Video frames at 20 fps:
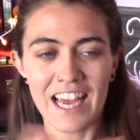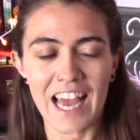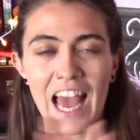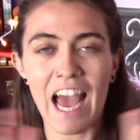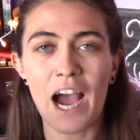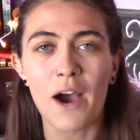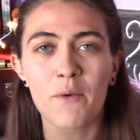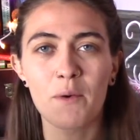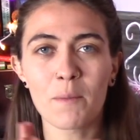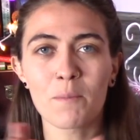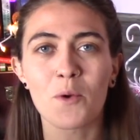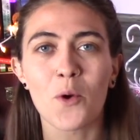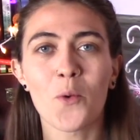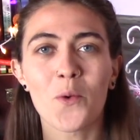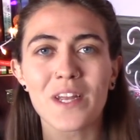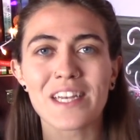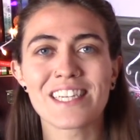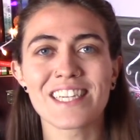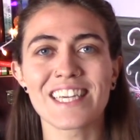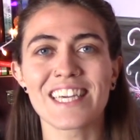how I'm
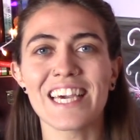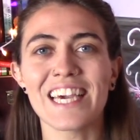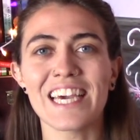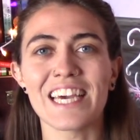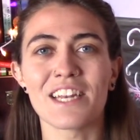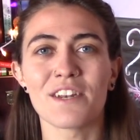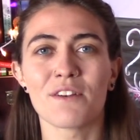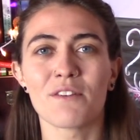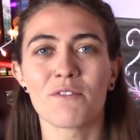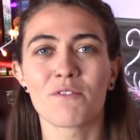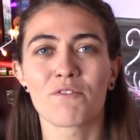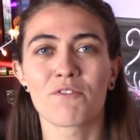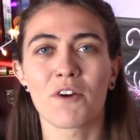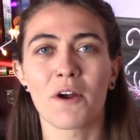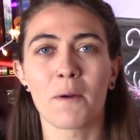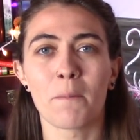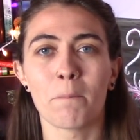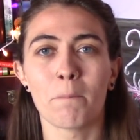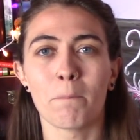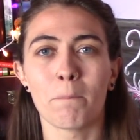going to get
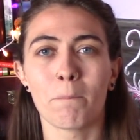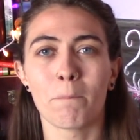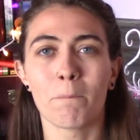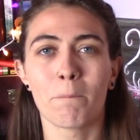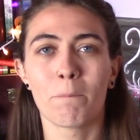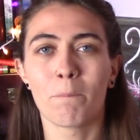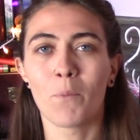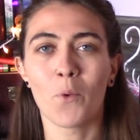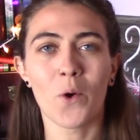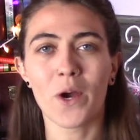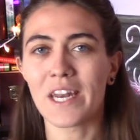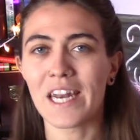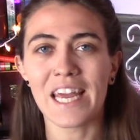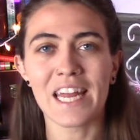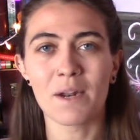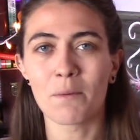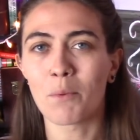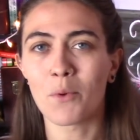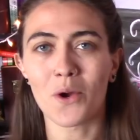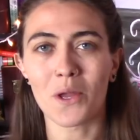from point A
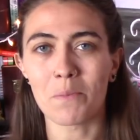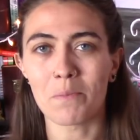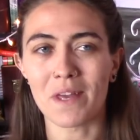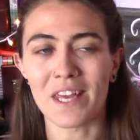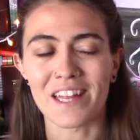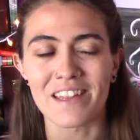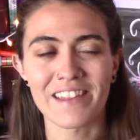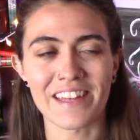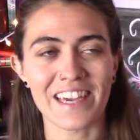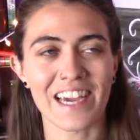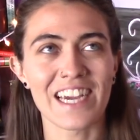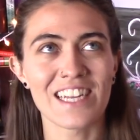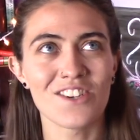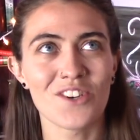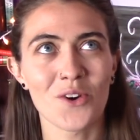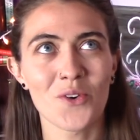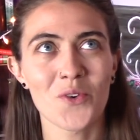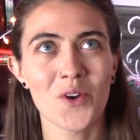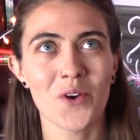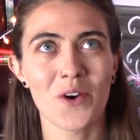to point B. Like, I
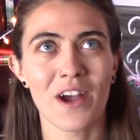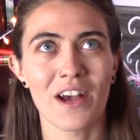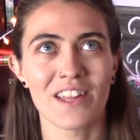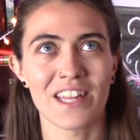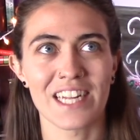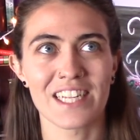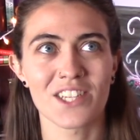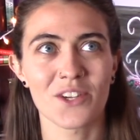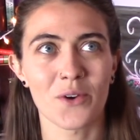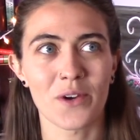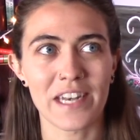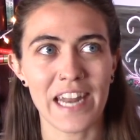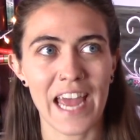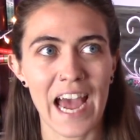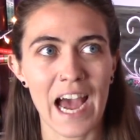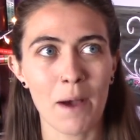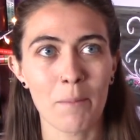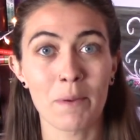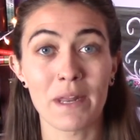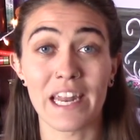don't know how that's going to
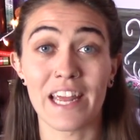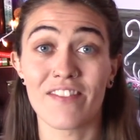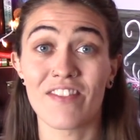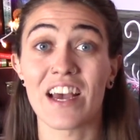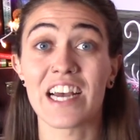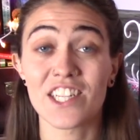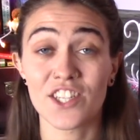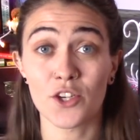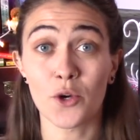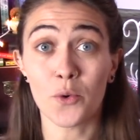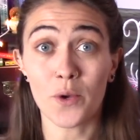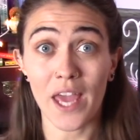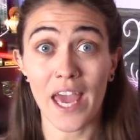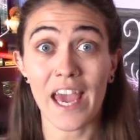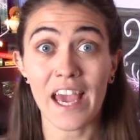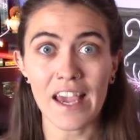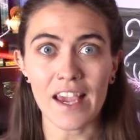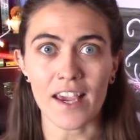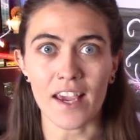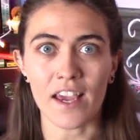happen, and that's
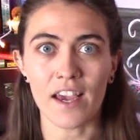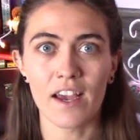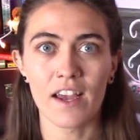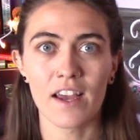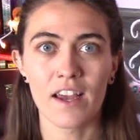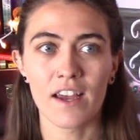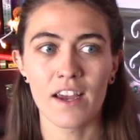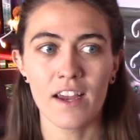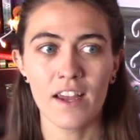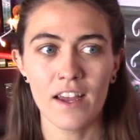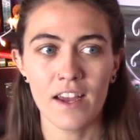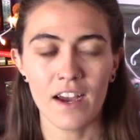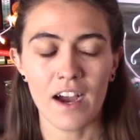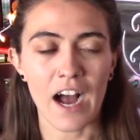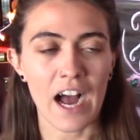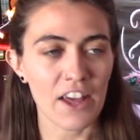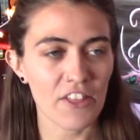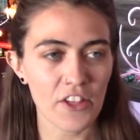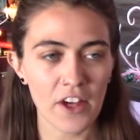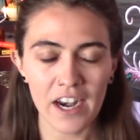okay.
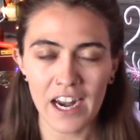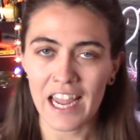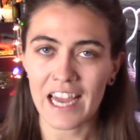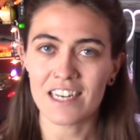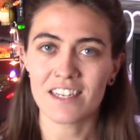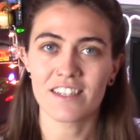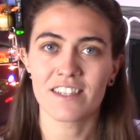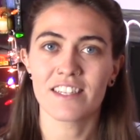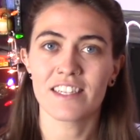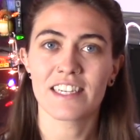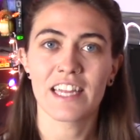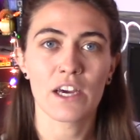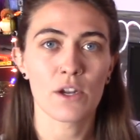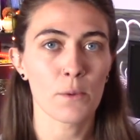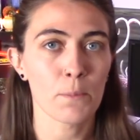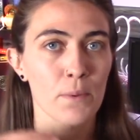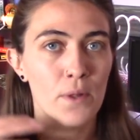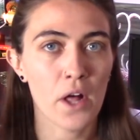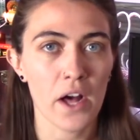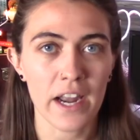I thought I had to sit down
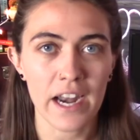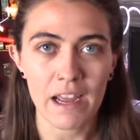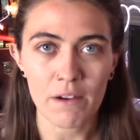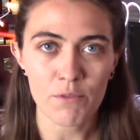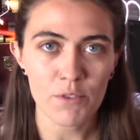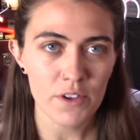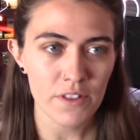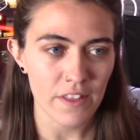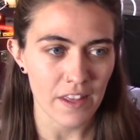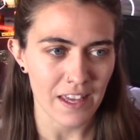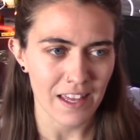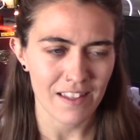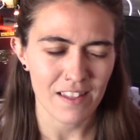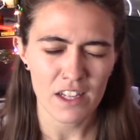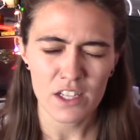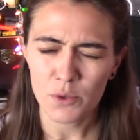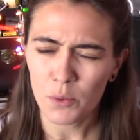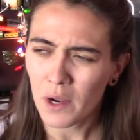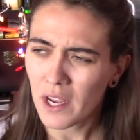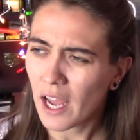and plot everything, and
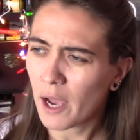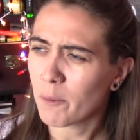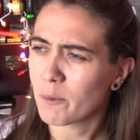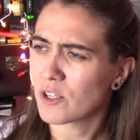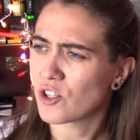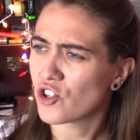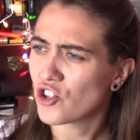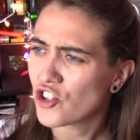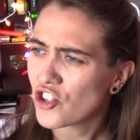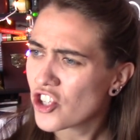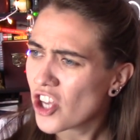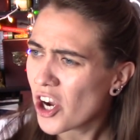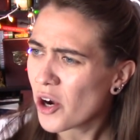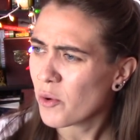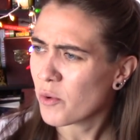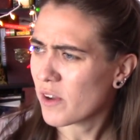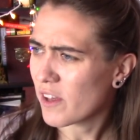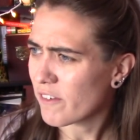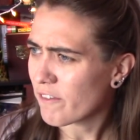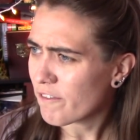that's why I was
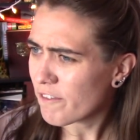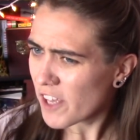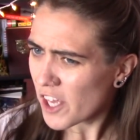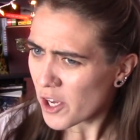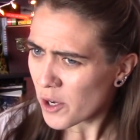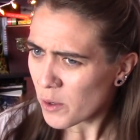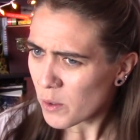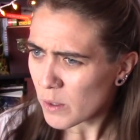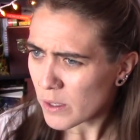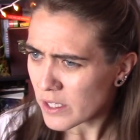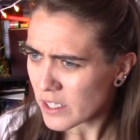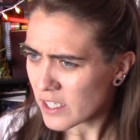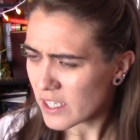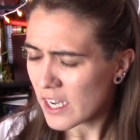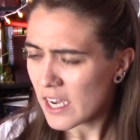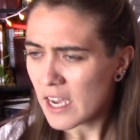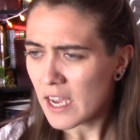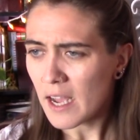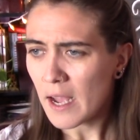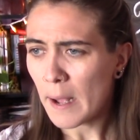so confused
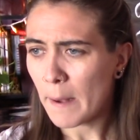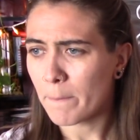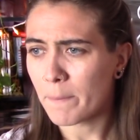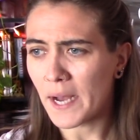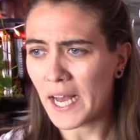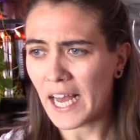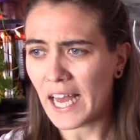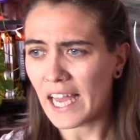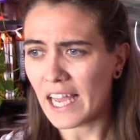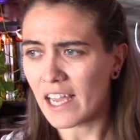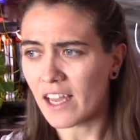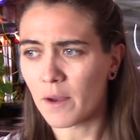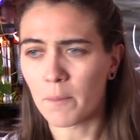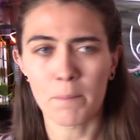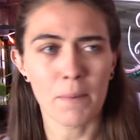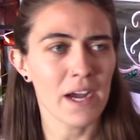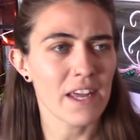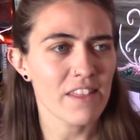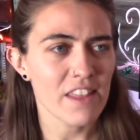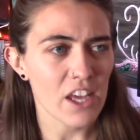by
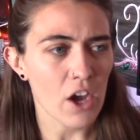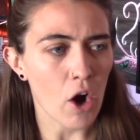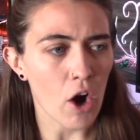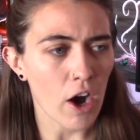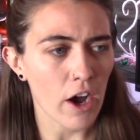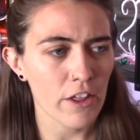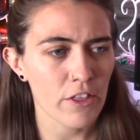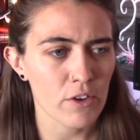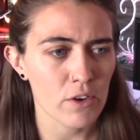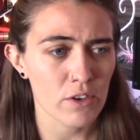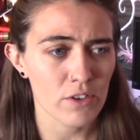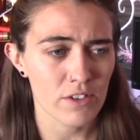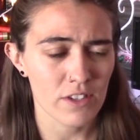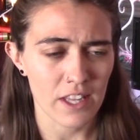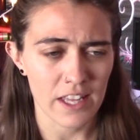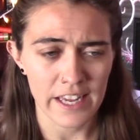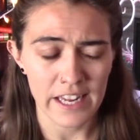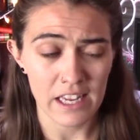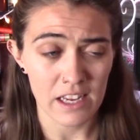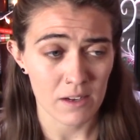the authors
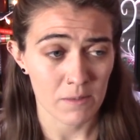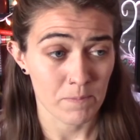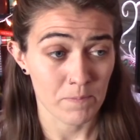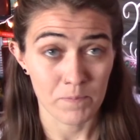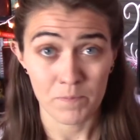like